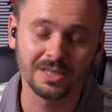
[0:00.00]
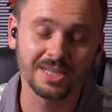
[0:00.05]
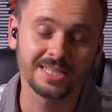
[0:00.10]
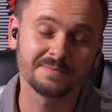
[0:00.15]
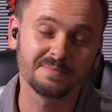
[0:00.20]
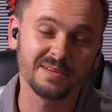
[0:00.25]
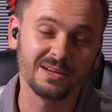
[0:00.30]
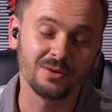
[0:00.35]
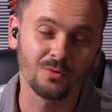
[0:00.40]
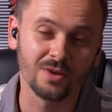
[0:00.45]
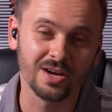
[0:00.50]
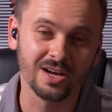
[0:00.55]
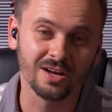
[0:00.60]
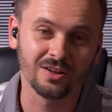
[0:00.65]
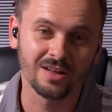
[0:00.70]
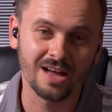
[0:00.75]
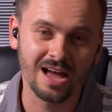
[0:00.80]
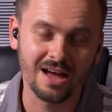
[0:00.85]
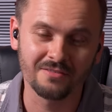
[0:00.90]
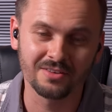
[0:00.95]
but let's be
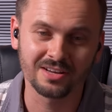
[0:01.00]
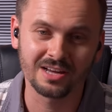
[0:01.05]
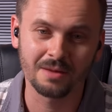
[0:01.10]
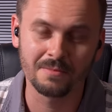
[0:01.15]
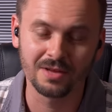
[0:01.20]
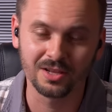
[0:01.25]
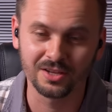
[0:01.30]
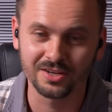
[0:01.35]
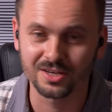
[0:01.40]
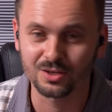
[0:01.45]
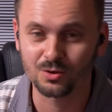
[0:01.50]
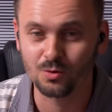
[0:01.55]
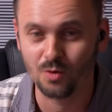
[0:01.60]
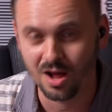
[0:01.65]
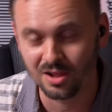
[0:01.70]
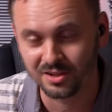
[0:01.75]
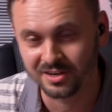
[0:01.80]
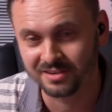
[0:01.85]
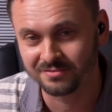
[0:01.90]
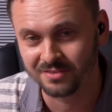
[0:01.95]
real. Having a million
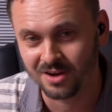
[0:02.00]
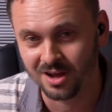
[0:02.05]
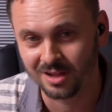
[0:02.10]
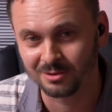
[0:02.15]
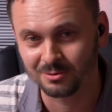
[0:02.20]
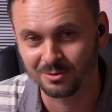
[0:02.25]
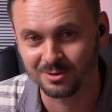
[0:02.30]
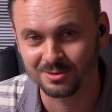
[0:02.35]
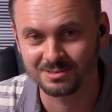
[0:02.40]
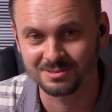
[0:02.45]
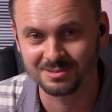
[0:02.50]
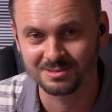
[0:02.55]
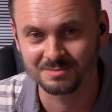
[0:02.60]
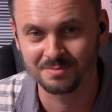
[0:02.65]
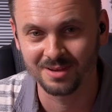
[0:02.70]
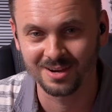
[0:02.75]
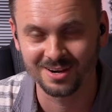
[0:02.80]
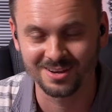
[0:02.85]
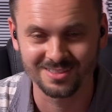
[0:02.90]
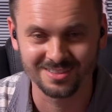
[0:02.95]
quality followers is
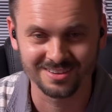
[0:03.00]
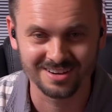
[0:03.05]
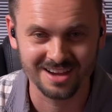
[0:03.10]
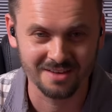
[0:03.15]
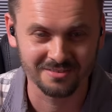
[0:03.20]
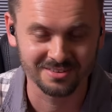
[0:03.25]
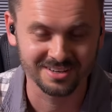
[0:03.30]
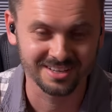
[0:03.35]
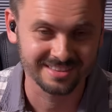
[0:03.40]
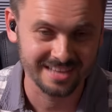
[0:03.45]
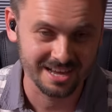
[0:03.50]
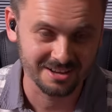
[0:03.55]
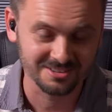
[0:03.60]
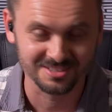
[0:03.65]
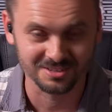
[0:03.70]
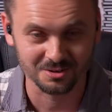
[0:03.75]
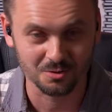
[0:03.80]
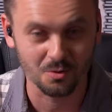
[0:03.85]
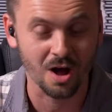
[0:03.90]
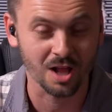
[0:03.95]
better than having a
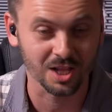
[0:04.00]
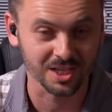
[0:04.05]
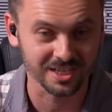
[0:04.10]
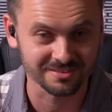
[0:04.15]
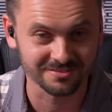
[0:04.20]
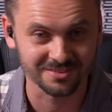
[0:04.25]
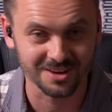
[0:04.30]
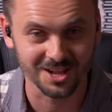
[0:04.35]
thousand quality